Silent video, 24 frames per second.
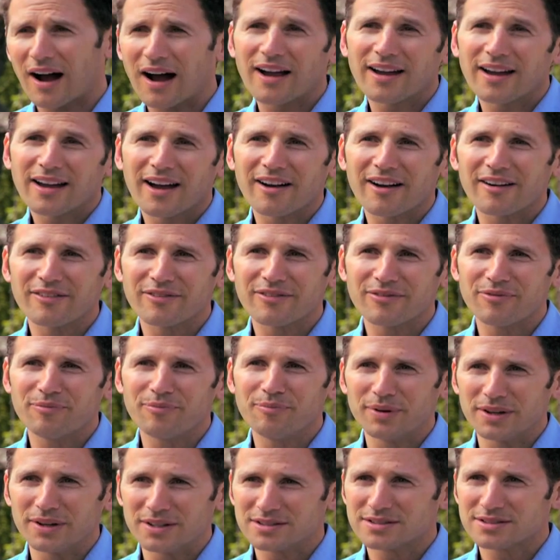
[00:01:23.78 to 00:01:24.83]
I have
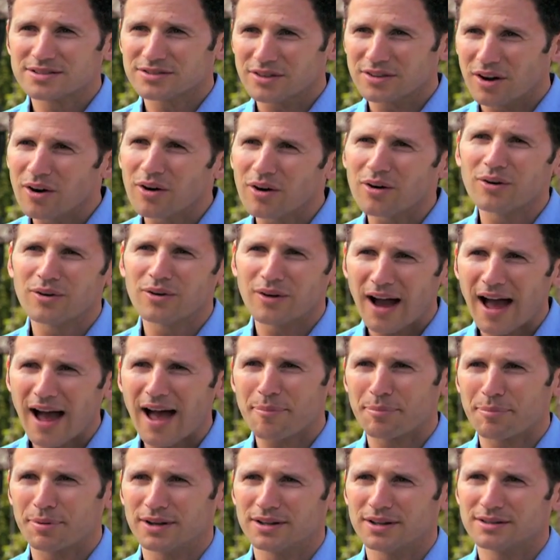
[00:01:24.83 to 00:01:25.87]
been so
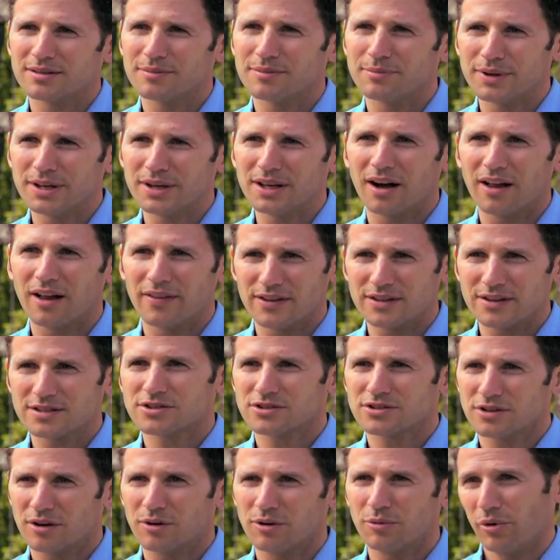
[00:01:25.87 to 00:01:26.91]
happy to be on this
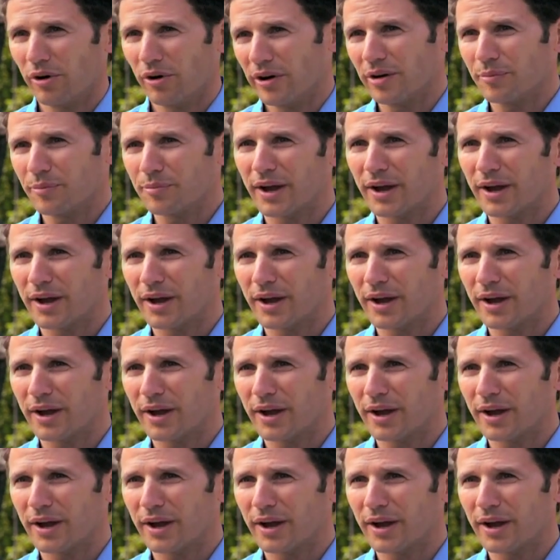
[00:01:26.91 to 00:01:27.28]
show, Royal